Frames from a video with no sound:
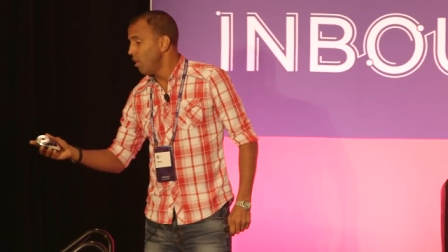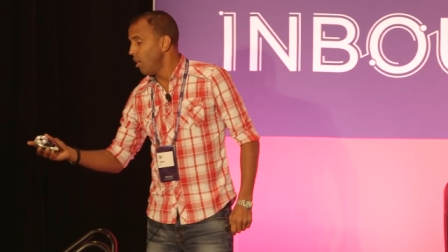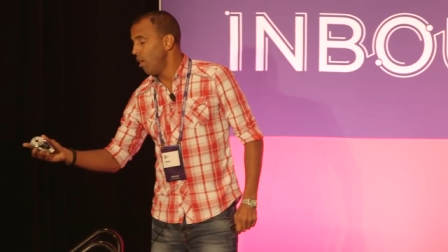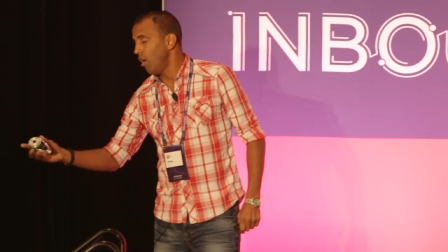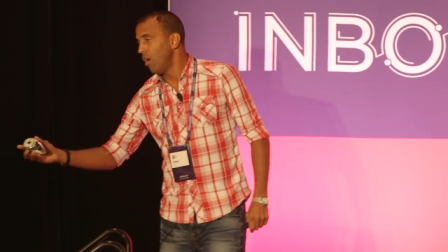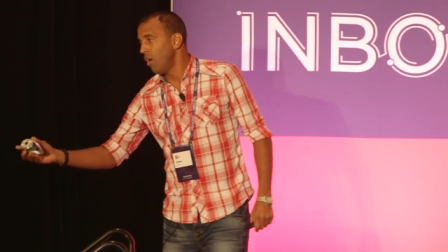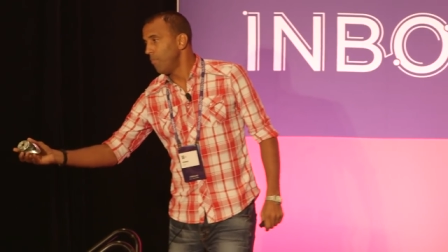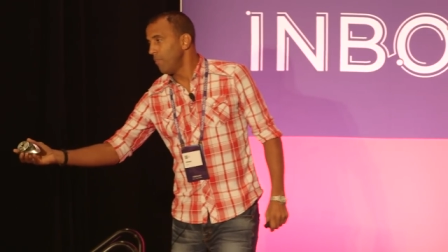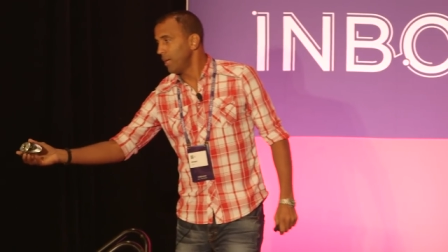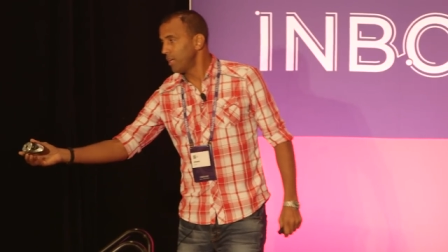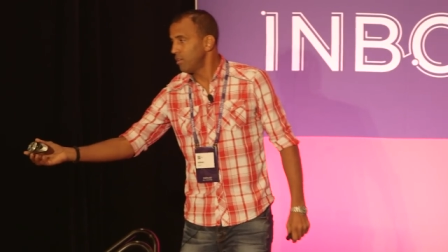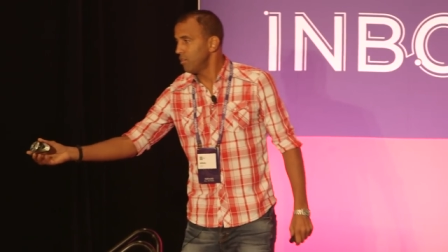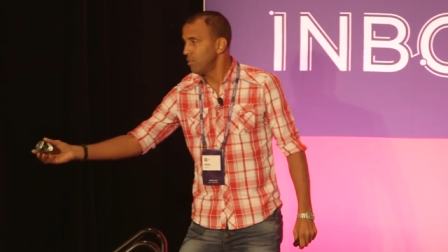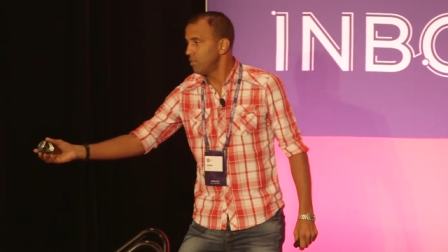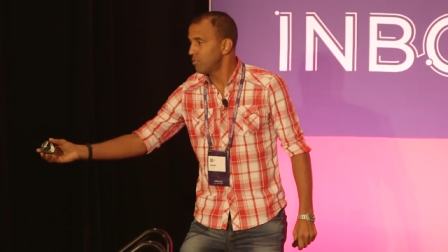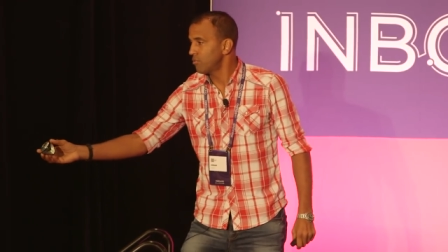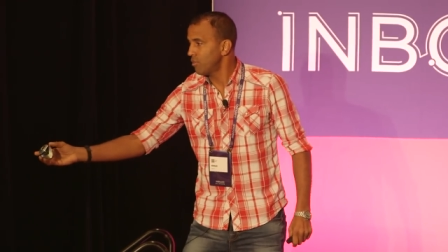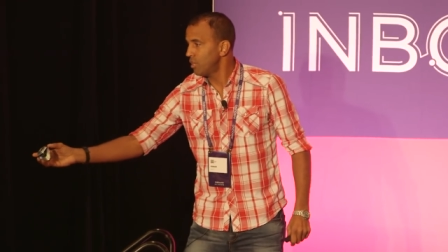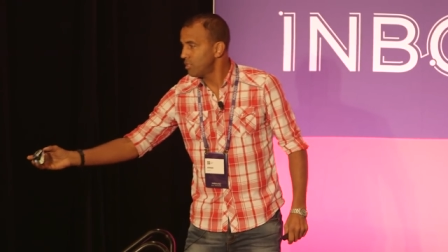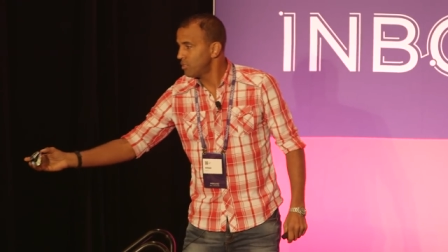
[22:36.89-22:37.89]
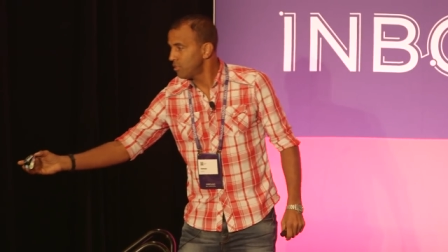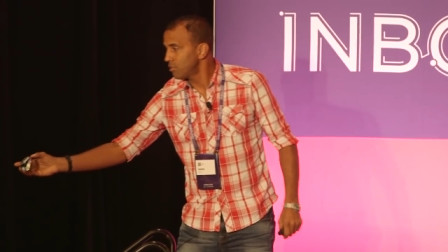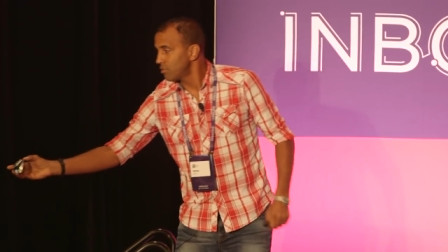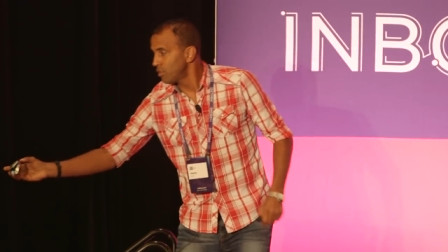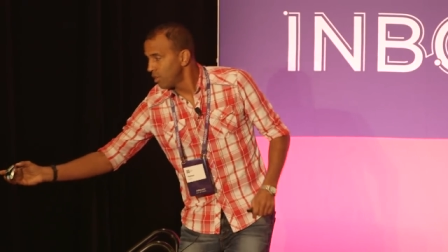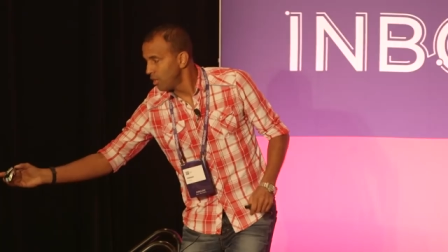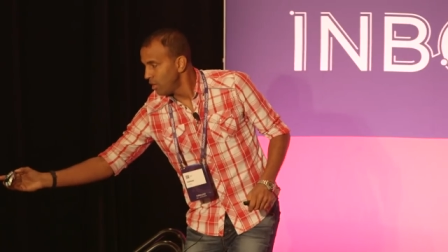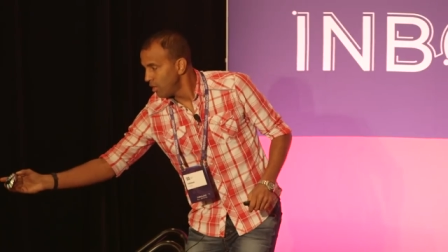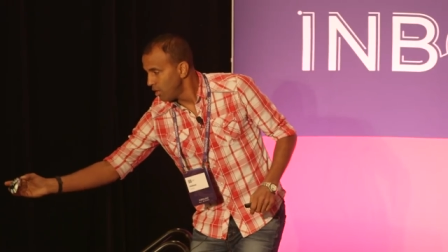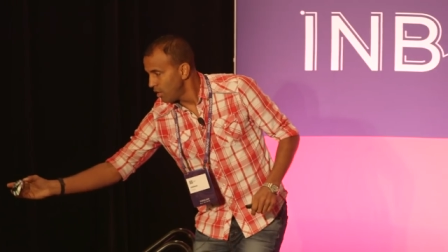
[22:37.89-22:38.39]
Oh, my goodness gracious.
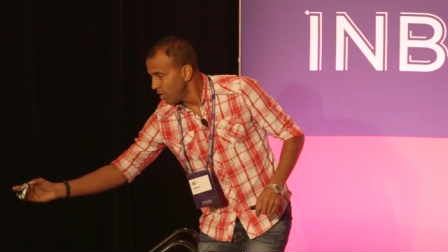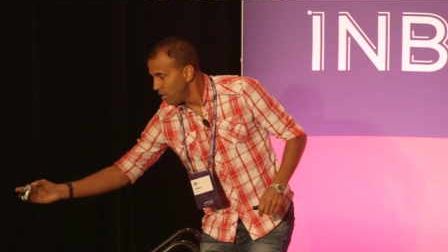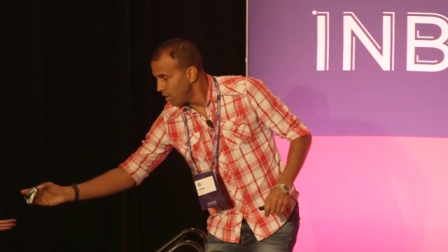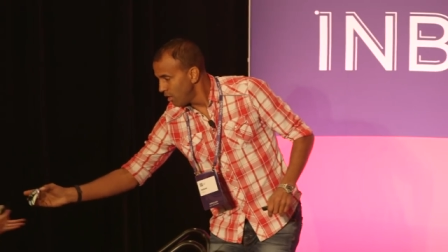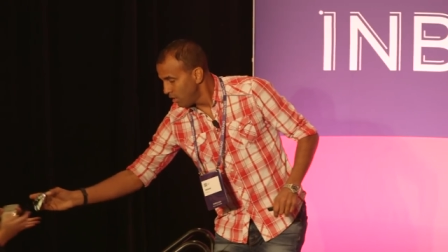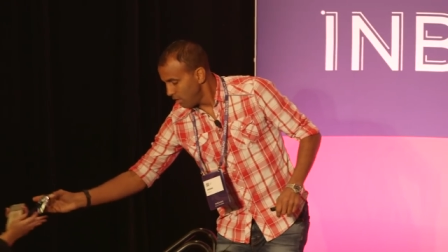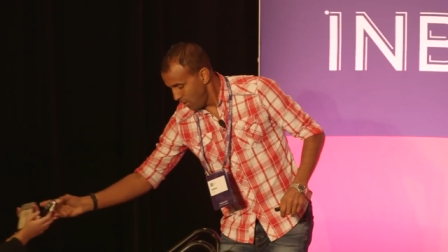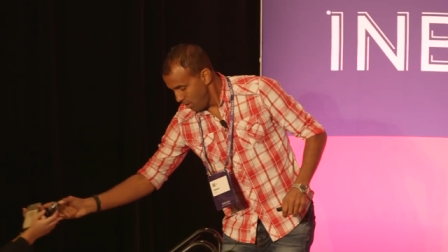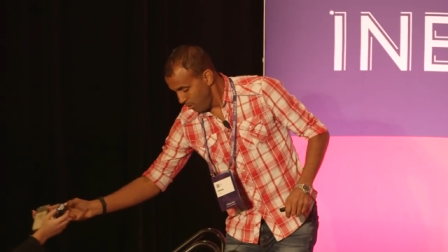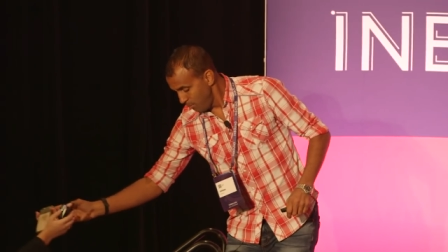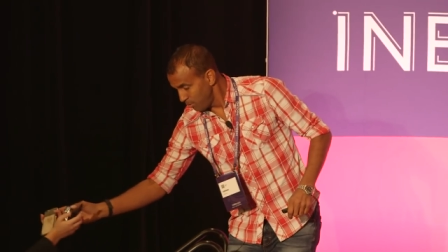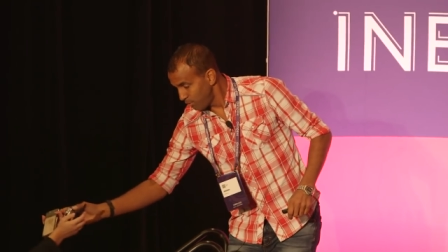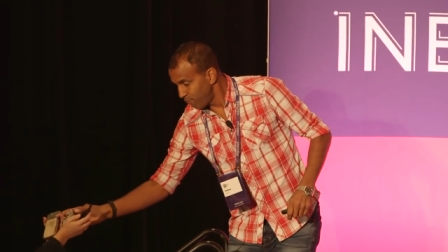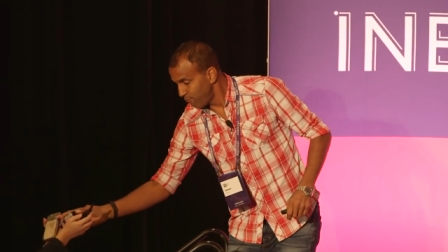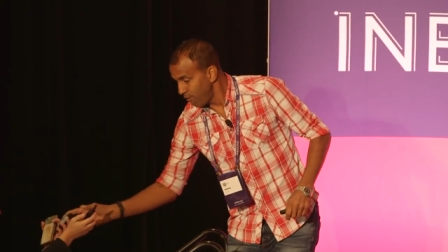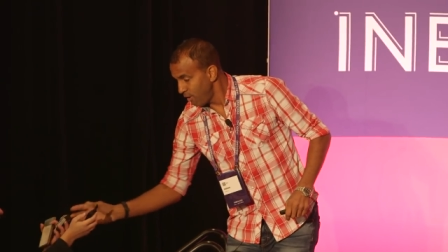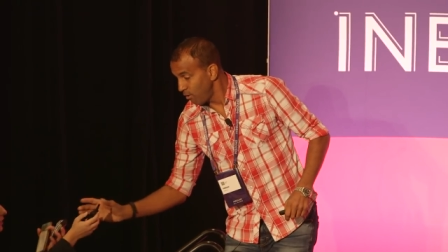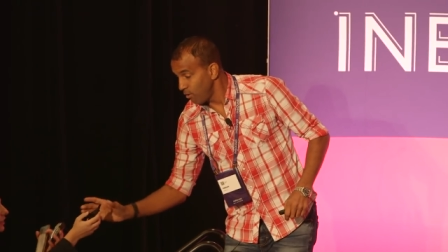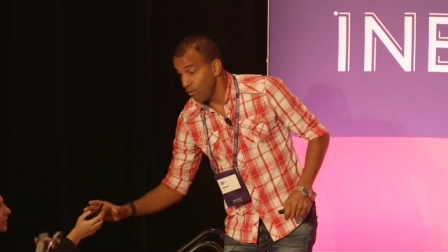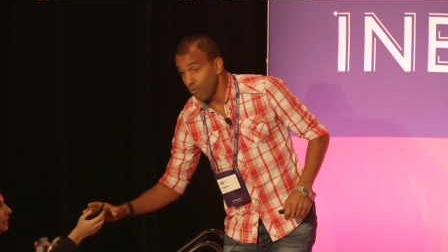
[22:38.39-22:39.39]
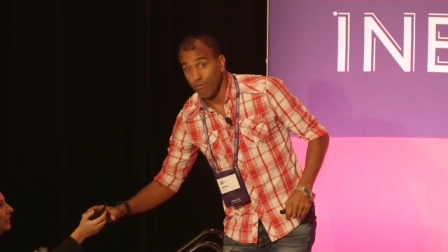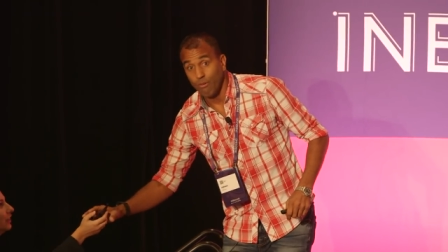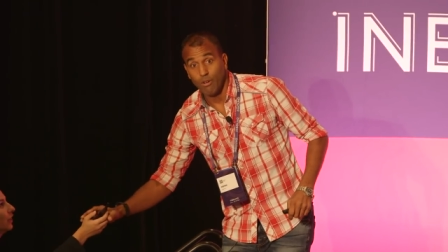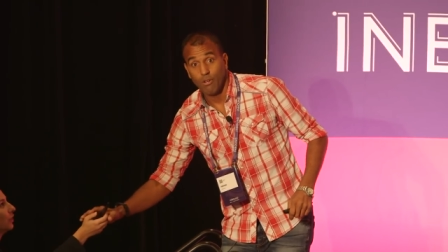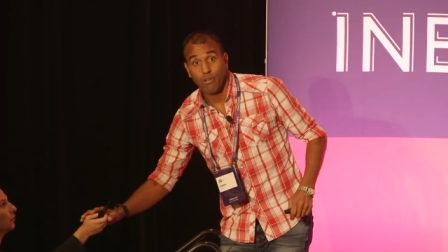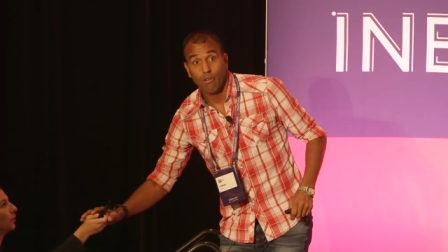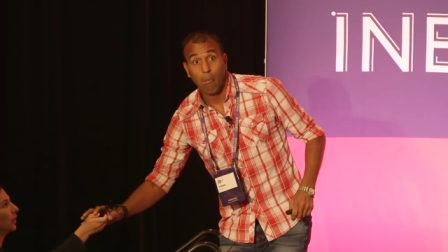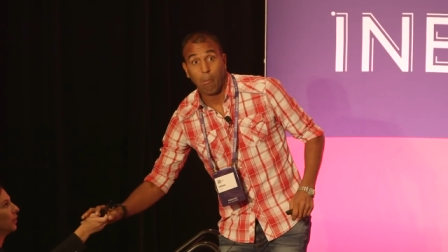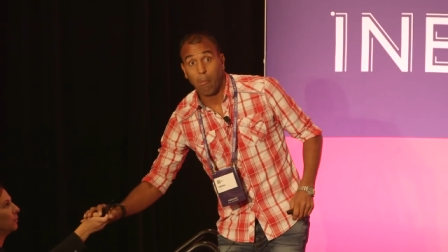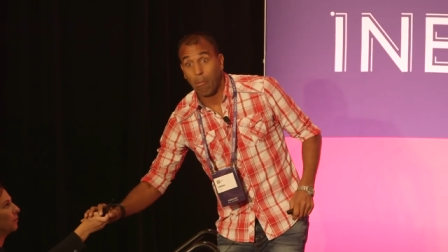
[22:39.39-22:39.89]
I almost fell
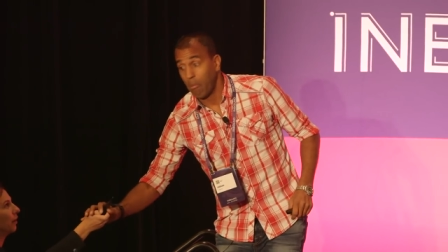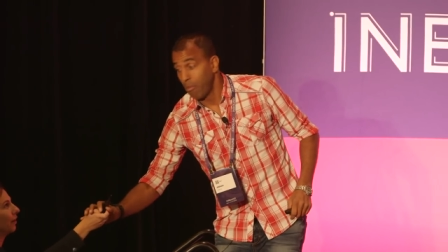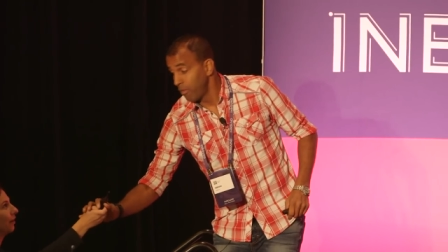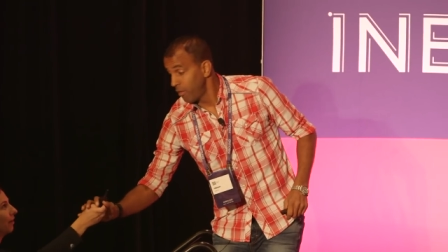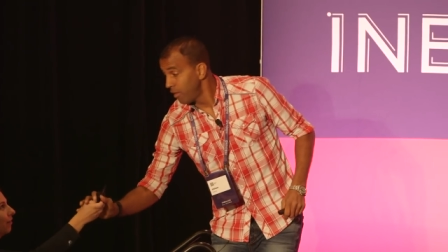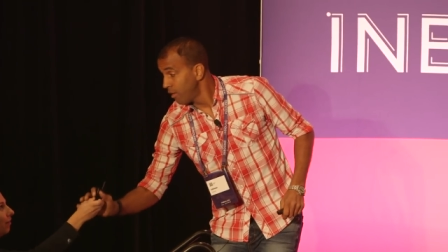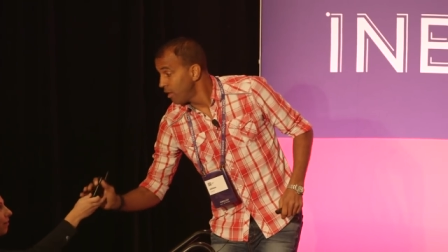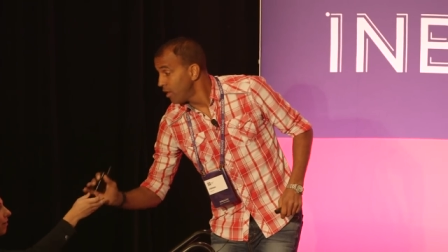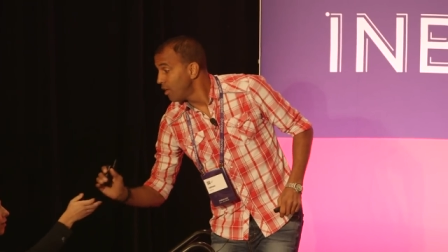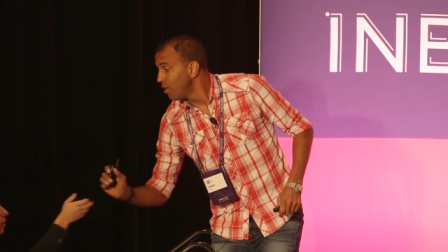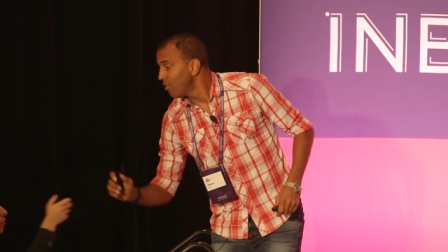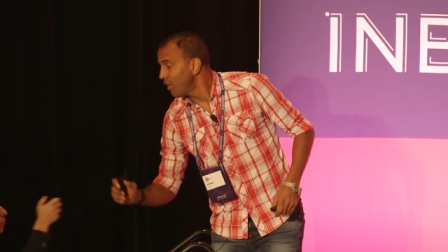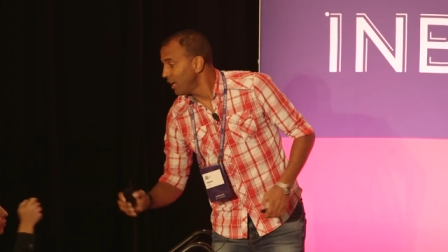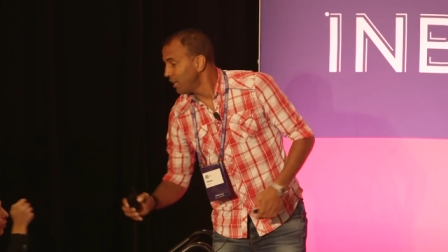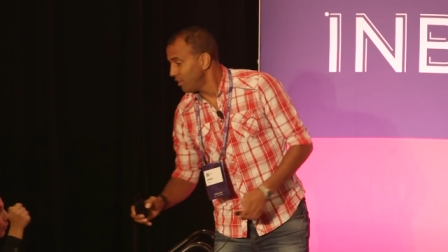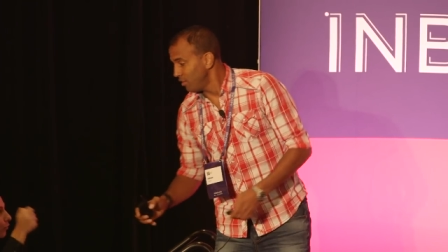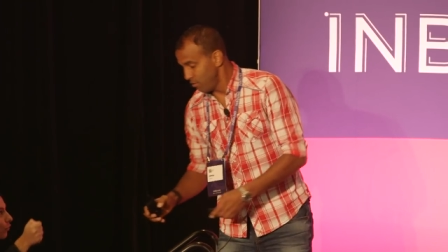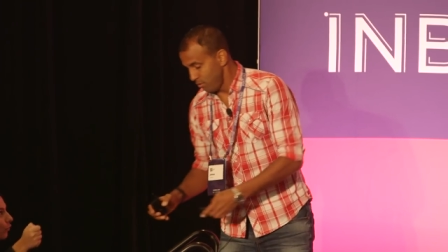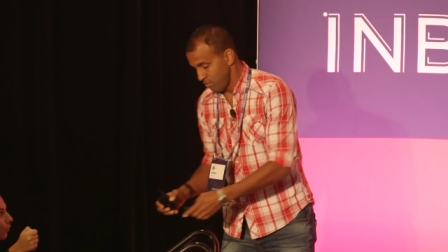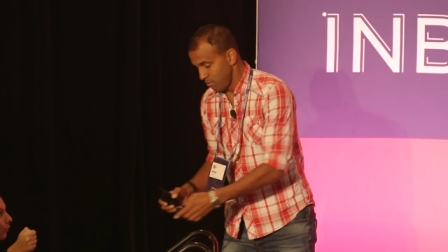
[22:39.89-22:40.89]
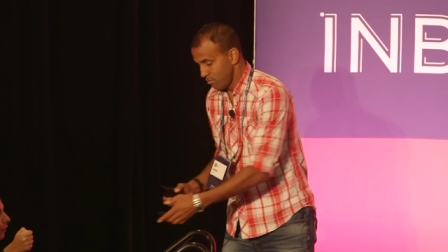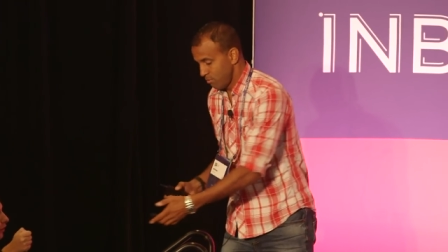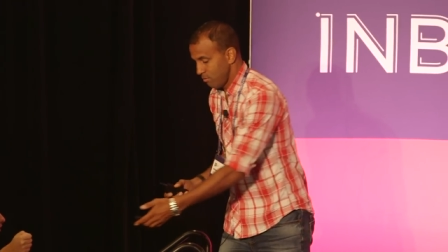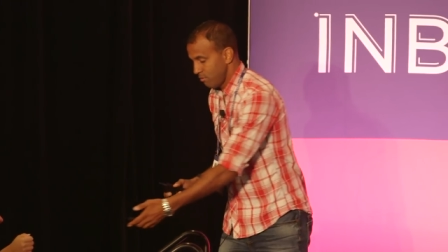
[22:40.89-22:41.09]
over. Thank you.